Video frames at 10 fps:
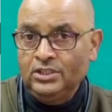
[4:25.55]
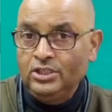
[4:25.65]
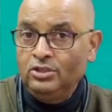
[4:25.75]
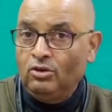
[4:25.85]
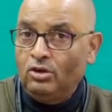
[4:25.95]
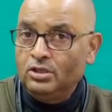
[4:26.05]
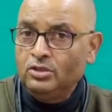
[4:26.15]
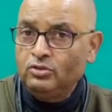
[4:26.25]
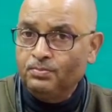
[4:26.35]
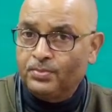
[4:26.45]
In order
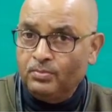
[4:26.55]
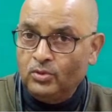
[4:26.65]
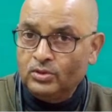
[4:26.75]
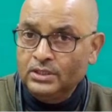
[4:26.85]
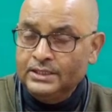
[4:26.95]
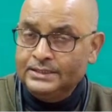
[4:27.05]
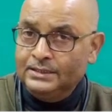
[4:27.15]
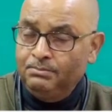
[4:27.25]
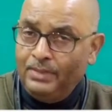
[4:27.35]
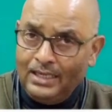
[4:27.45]
to promote the
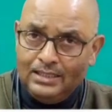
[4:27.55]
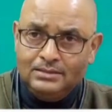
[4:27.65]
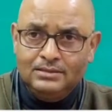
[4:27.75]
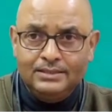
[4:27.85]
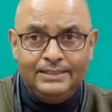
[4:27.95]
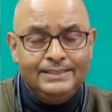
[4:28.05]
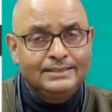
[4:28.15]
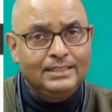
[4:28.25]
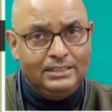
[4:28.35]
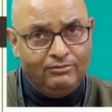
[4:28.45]
balanced
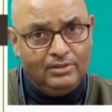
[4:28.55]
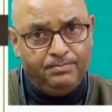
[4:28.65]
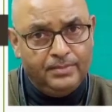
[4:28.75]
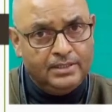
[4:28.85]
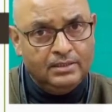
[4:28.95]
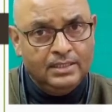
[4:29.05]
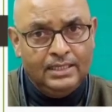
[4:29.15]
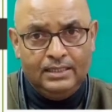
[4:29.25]
regional development,